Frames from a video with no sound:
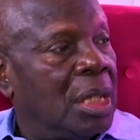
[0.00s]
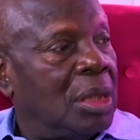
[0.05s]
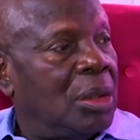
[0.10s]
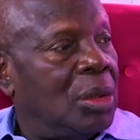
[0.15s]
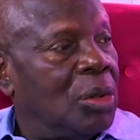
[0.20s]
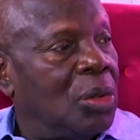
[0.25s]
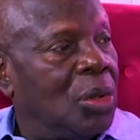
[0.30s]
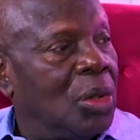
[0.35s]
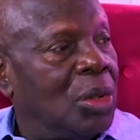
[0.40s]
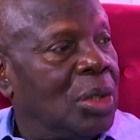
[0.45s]

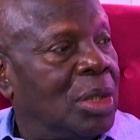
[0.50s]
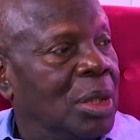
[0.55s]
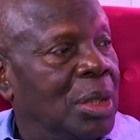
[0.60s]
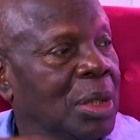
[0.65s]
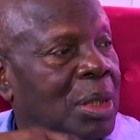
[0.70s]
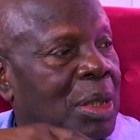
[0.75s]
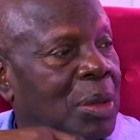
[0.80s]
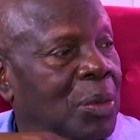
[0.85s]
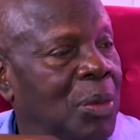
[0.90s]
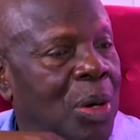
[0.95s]
You know,
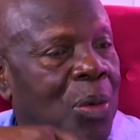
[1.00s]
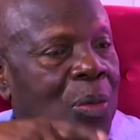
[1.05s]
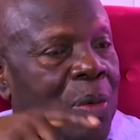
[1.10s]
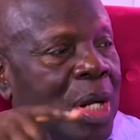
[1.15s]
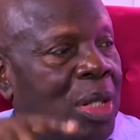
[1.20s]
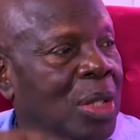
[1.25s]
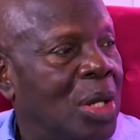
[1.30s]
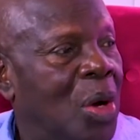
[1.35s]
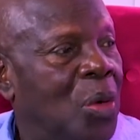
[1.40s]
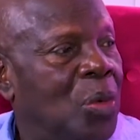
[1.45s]
in, when we were
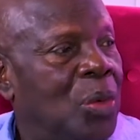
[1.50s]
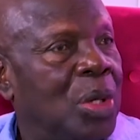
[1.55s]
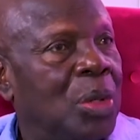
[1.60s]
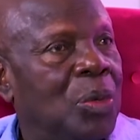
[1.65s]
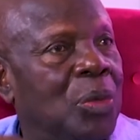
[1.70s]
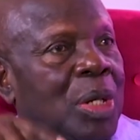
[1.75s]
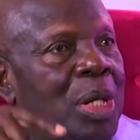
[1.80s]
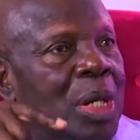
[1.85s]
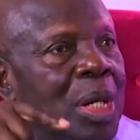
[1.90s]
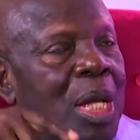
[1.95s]
young, we,
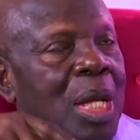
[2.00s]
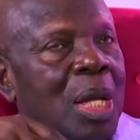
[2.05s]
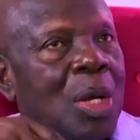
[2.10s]
we,